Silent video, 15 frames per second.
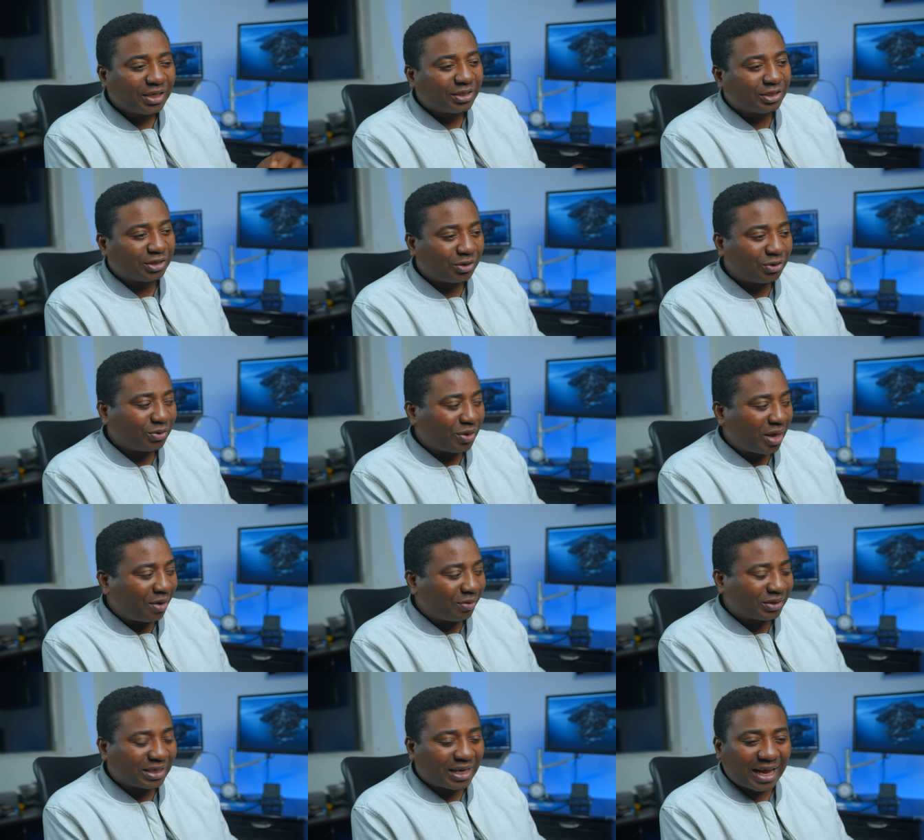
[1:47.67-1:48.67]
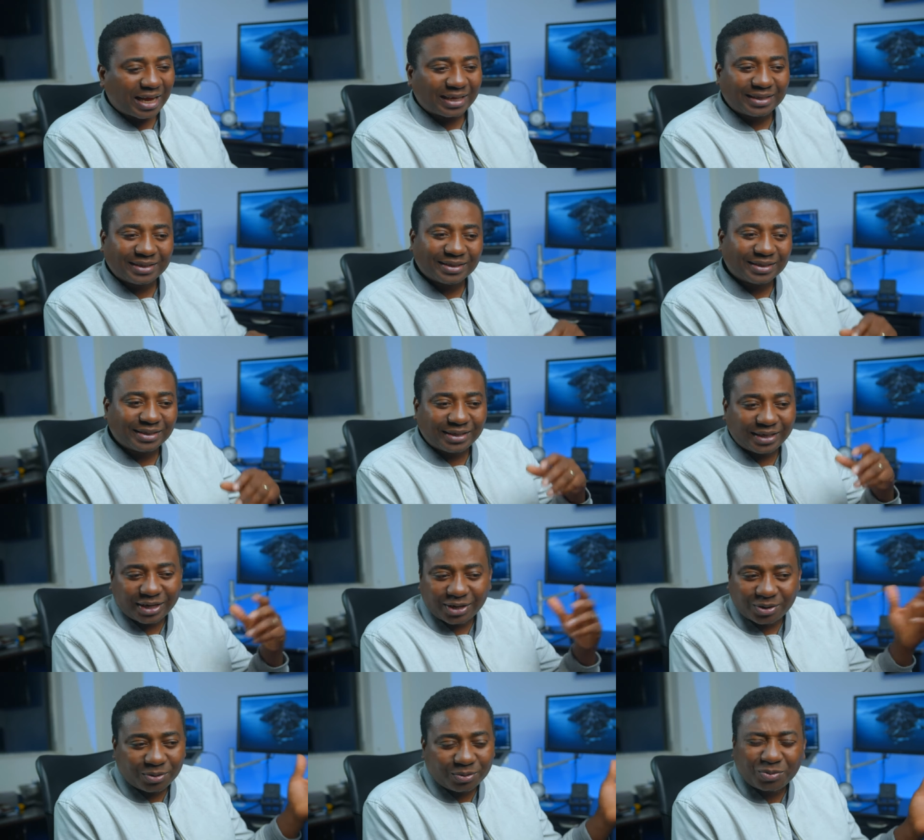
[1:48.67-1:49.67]
So I was like,
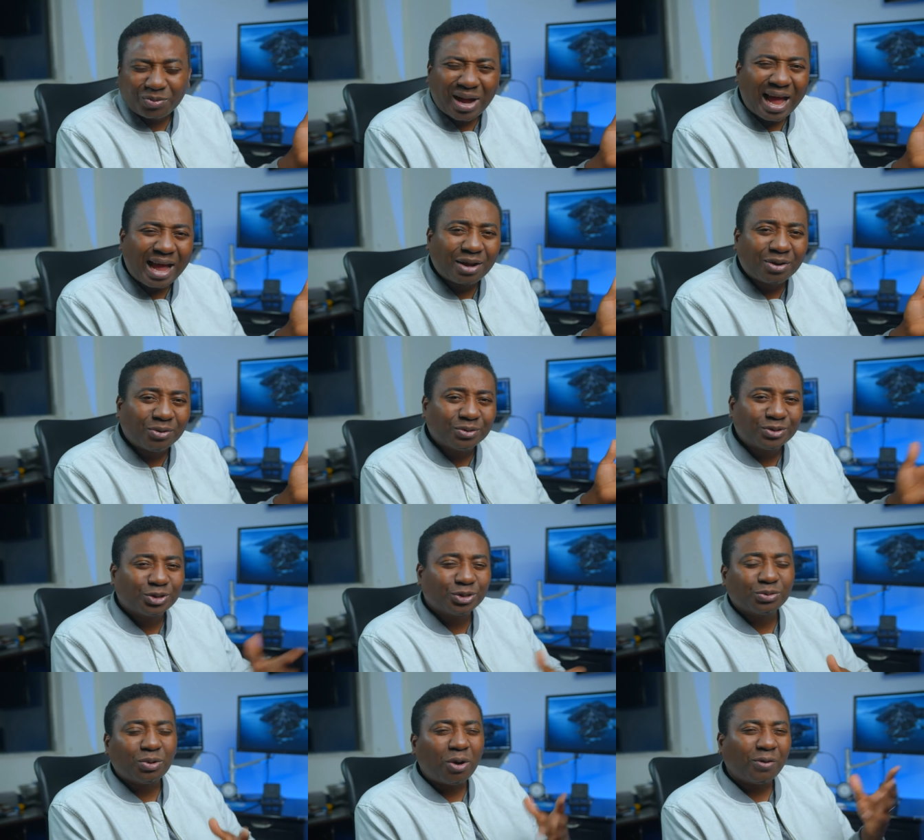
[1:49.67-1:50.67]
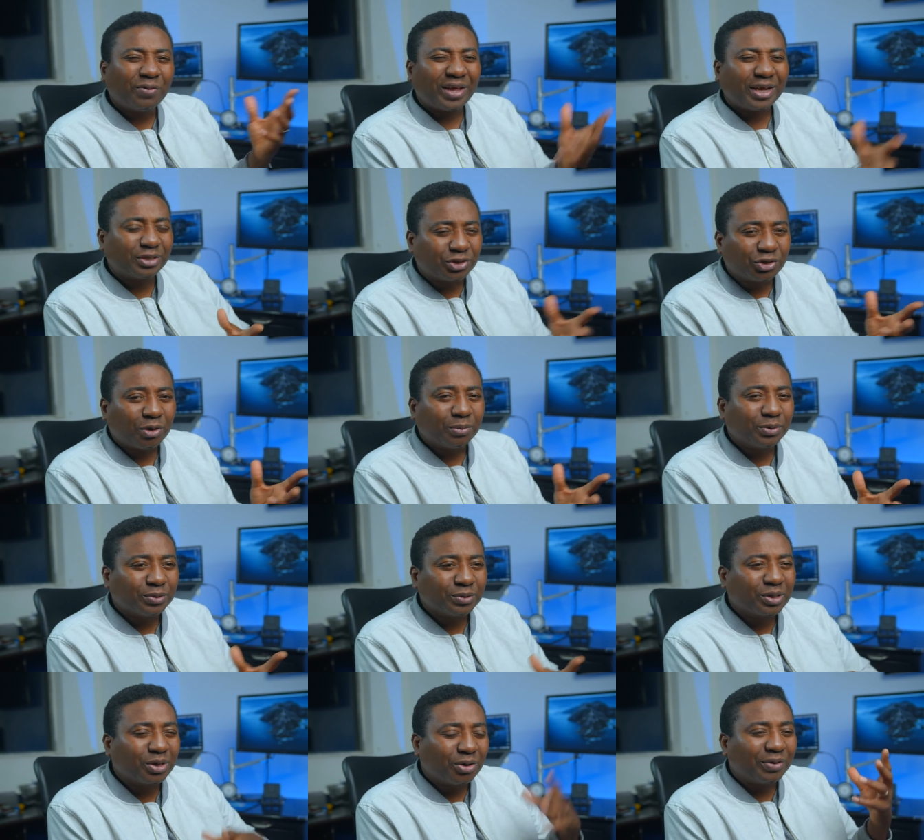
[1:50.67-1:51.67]
you know, why go through all that
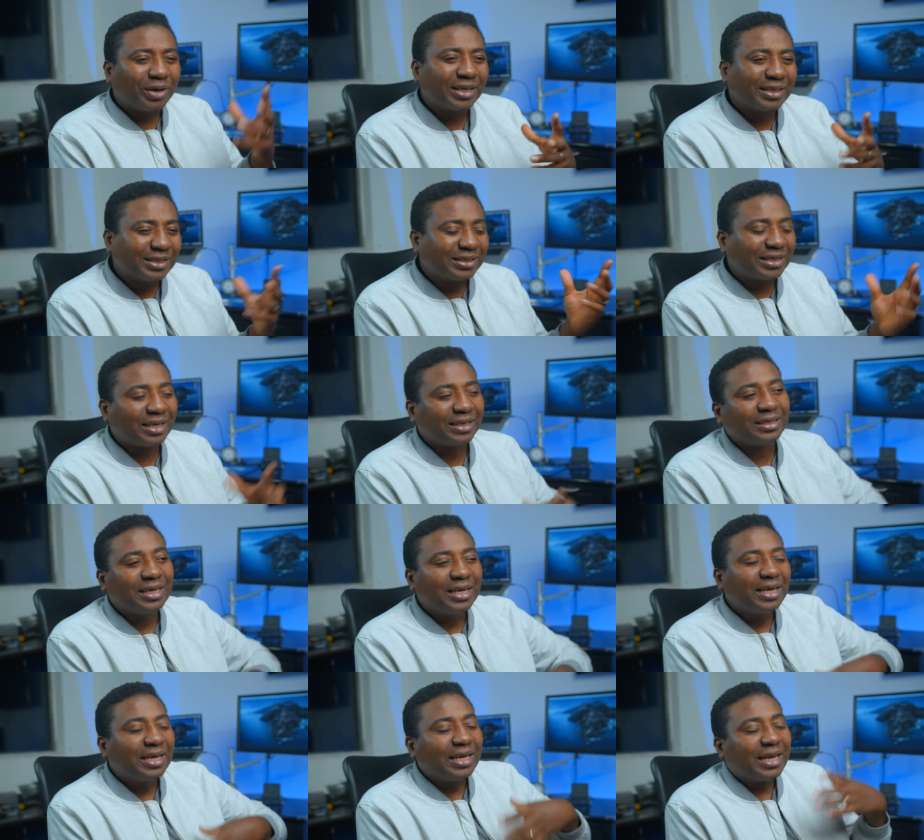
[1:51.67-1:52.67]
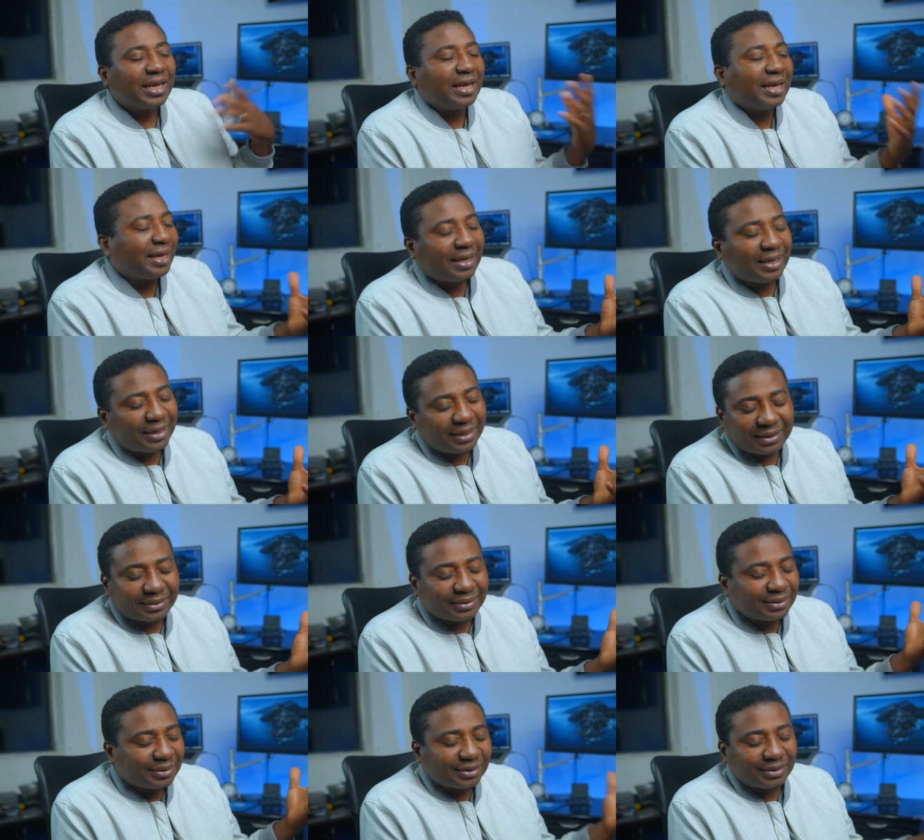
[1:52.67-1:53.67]
trouble correcting them?
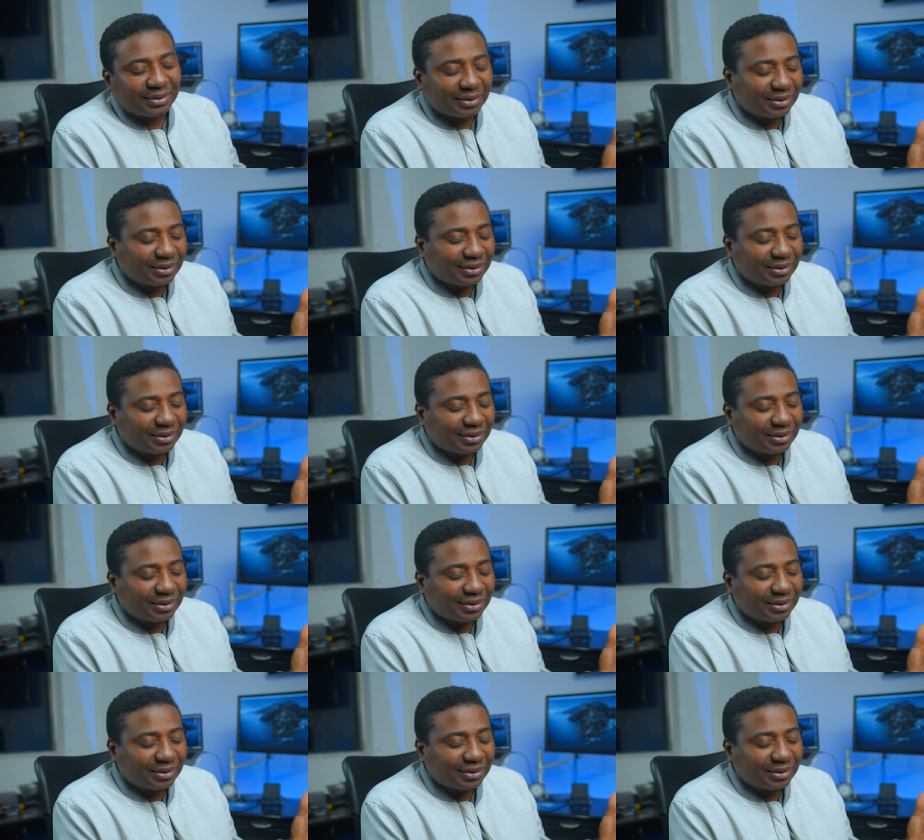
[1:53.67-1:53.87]
And